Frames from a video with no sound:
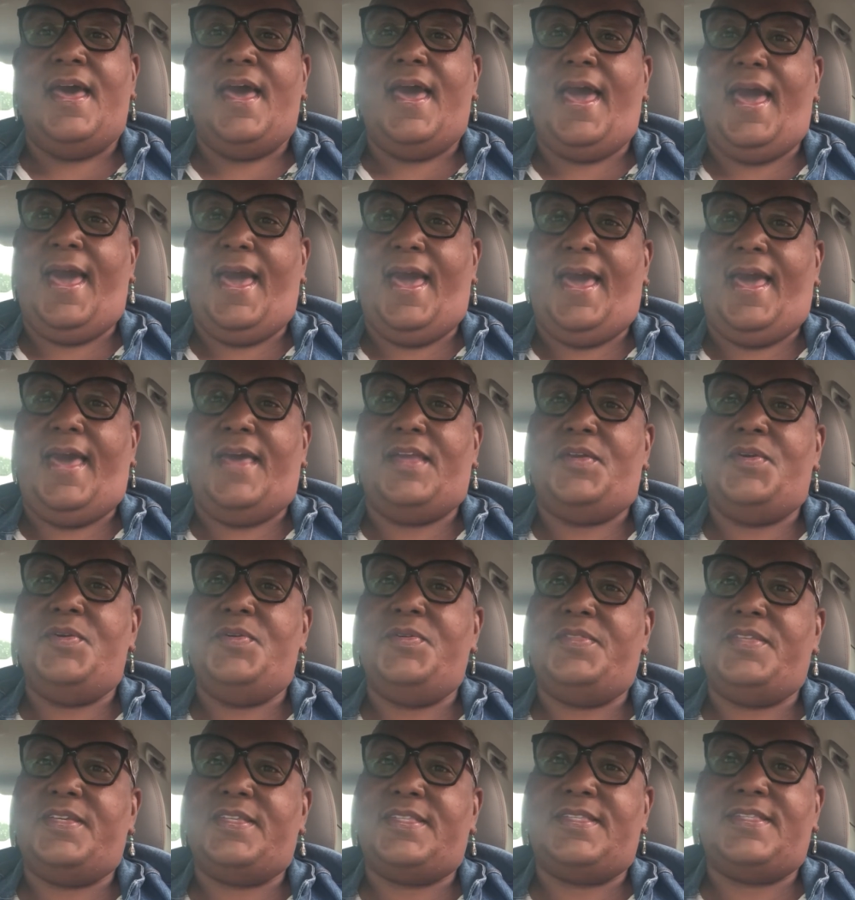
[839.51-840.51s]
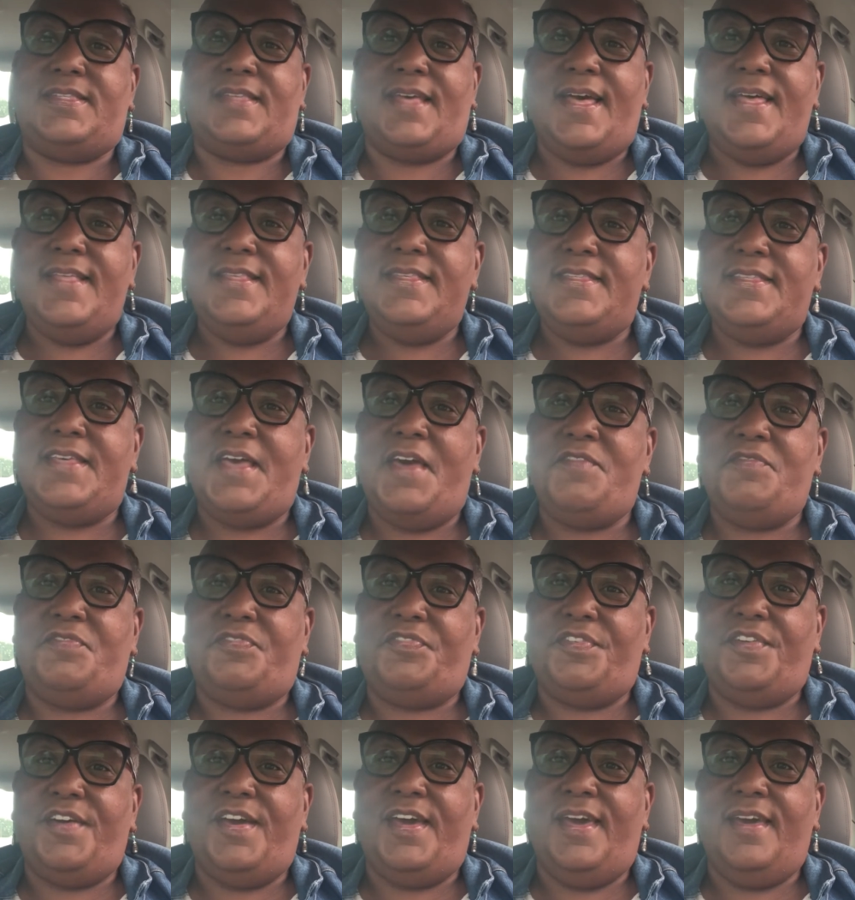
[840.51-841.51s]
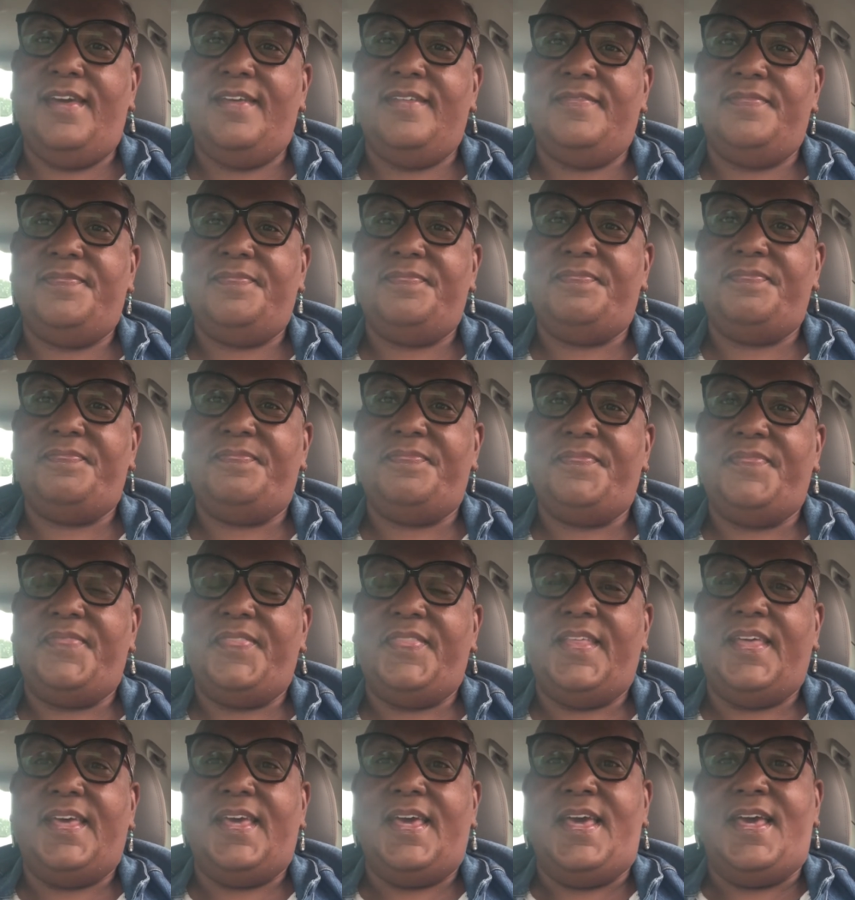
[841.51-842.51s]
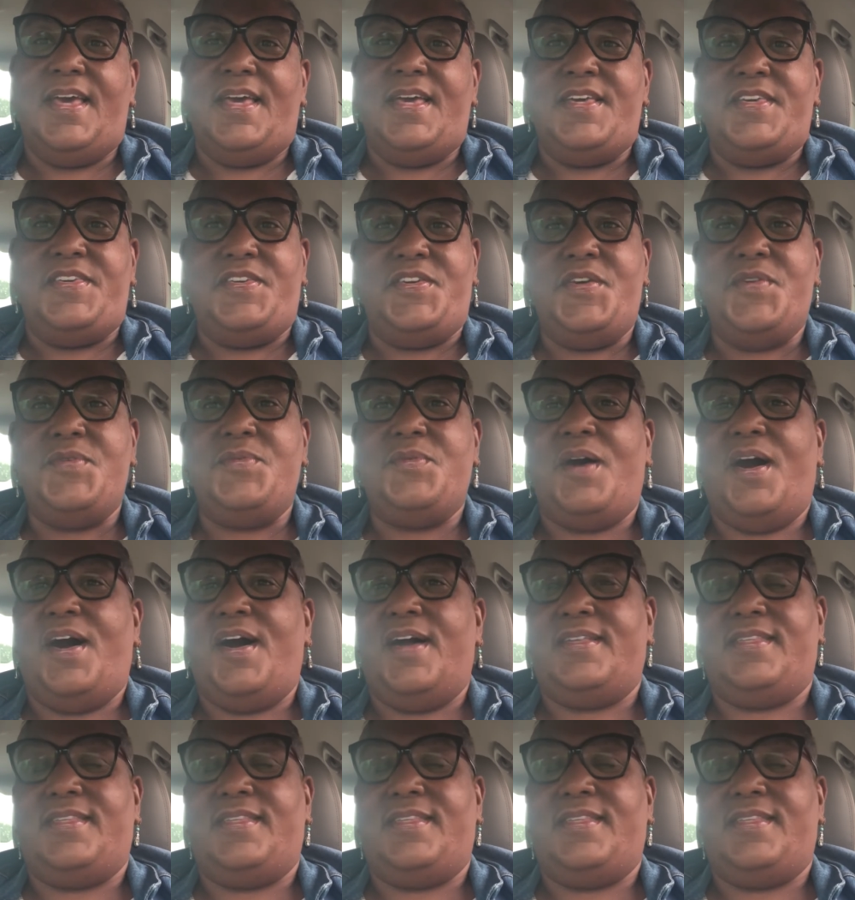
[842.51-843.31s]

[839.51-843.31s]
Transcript: And who the sun set free, you are